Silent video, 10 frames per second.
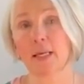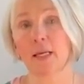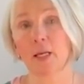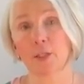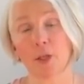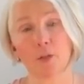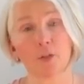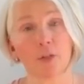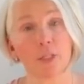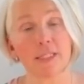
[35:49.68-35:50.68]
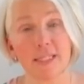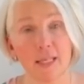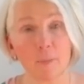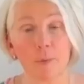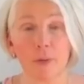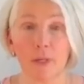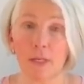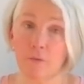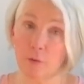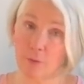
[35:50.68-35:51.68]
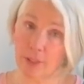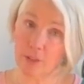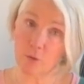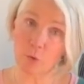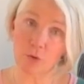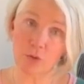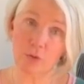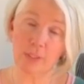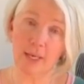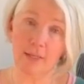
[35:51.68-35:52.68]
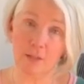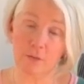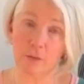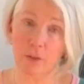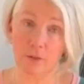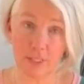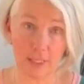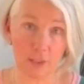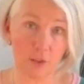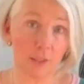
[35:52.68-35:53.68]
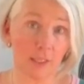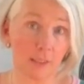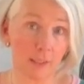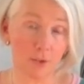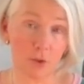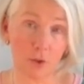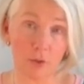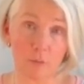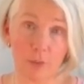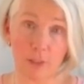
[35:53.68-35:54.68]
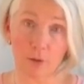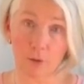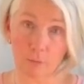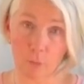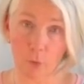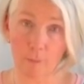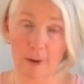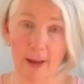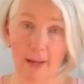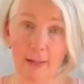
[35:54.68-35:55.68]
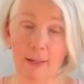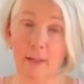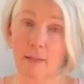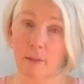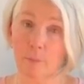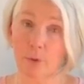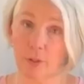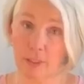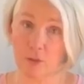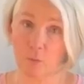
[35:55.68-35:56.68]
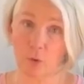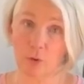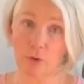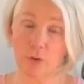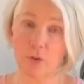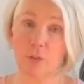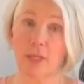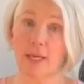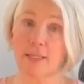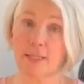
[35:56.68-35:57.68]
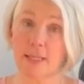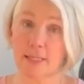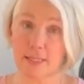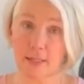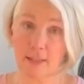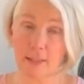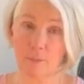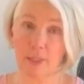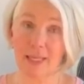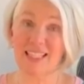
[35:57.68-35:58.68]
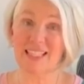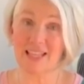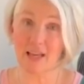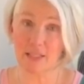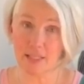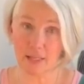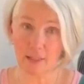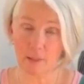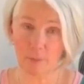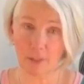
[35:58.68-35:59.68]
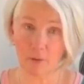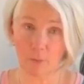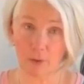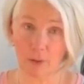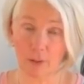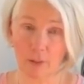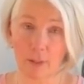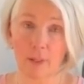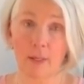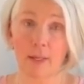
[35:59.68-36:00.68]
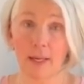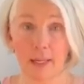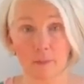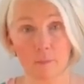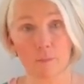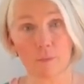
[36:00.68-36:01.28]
another tip, if you bring a small suitcase of clothes and you think that you're going to bring a lot more back, then put that small suitcase inside a slightly bigger one. And